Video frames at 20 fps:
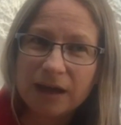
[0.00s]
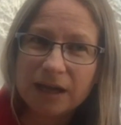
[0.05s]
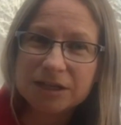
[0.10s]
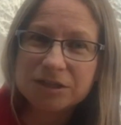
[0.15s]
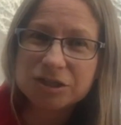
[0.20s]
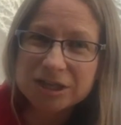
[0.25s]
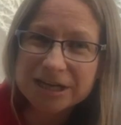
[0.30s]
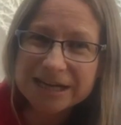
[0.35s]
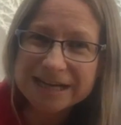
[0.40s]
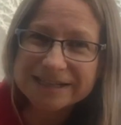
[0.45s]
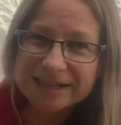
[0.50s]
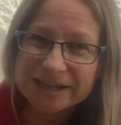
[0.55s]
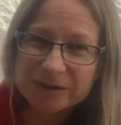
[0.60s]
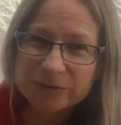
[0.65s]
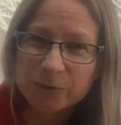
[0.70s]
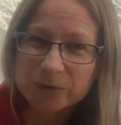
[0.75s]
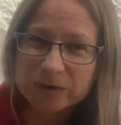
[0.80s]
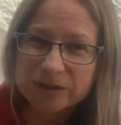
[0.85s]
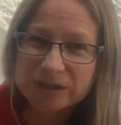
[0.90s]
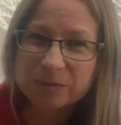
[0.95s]
And
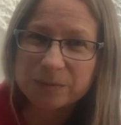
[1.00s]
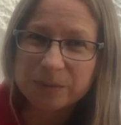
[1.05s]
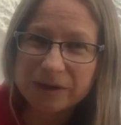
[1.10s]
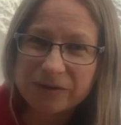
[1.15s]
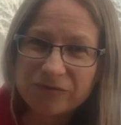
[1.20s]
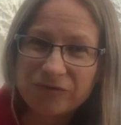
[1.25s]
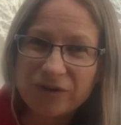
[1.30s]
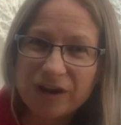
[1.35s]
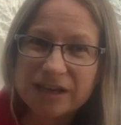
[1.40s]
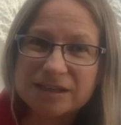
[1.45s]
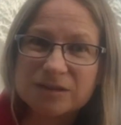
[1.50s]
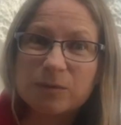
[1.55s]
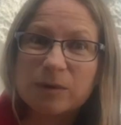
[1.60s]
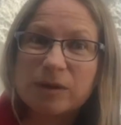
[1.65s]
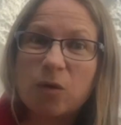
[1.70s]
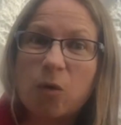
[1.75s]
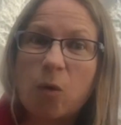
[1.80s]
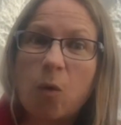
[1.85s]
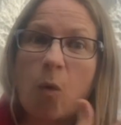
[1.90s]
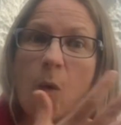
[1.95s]
Jesus wants to be friends
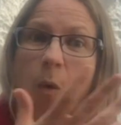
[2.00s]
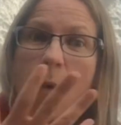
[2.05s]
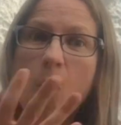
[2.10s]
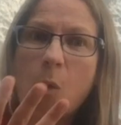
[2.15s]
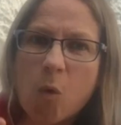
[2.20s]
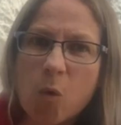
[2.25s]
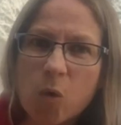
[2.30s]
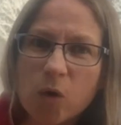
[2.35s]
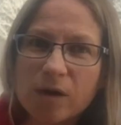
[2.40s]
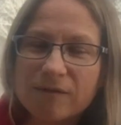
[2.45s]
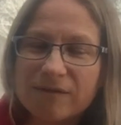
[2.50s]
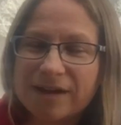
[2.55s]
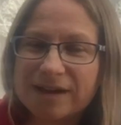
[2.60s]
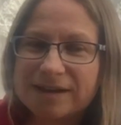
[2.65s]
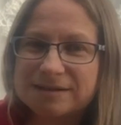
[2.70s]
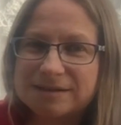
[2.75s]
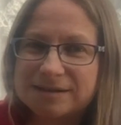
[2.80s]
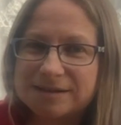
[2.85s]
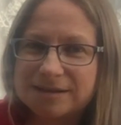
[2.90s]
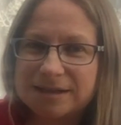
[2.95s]
with all of
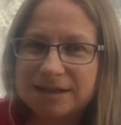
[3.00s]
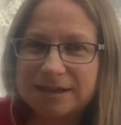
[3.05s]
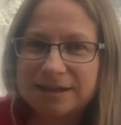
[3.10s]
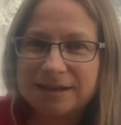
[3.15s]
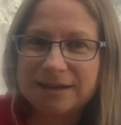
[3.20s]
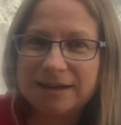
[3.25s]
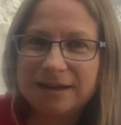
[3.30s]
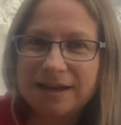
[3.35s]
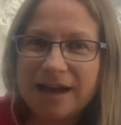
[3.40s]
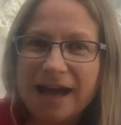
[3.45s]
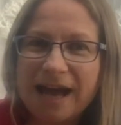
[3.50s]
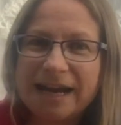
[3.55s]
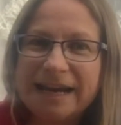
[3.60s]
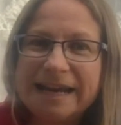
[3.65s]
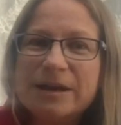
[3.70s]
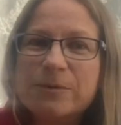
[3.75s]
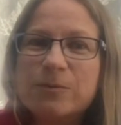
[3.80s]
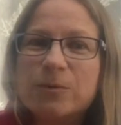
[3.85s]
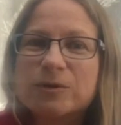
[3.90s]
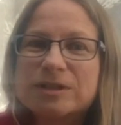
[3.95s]
us, and
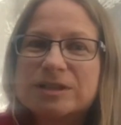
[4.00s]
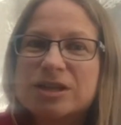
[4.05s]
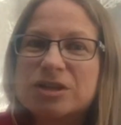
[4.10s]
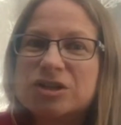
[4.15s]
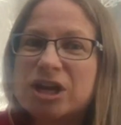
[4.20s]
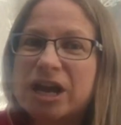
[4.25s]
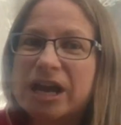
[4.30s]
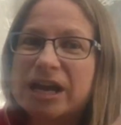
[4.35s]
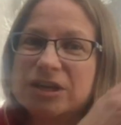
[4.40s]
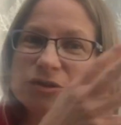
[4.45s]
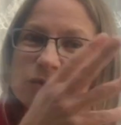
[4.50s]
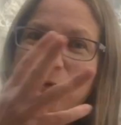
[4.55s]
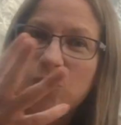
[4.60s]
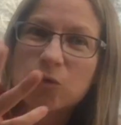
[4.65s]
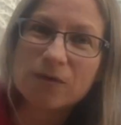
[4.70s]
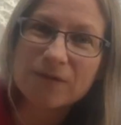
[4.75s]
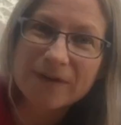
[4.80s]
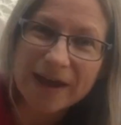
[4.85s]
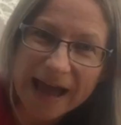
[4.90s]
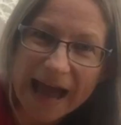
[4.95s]
he wants to change
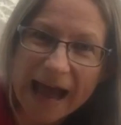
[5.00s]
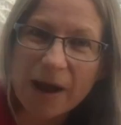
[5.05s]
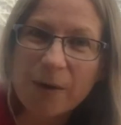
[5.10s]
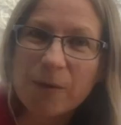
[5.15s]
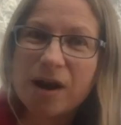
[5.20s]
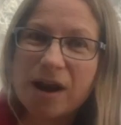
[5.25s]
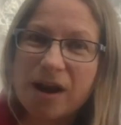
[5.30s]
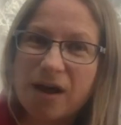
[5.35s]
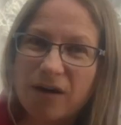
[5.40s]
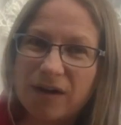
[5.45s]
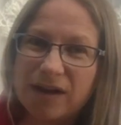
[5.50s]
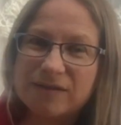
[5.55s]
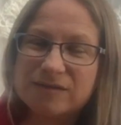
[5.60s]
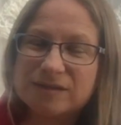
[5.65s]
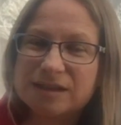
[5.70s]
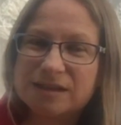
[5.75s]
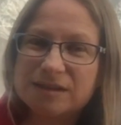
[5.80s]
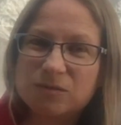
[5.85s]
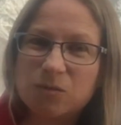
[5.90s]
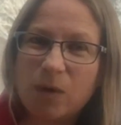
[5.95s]
all of our
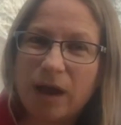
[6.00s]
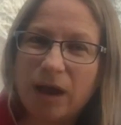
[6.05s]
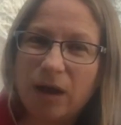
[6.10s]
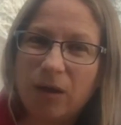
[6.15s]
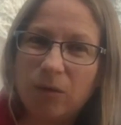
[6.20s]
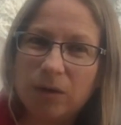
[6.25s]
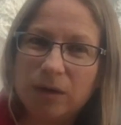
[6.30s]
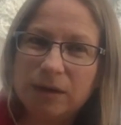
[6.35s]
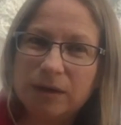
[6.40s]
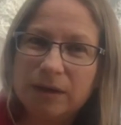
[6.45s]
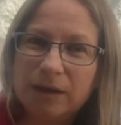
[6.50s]
lives as well.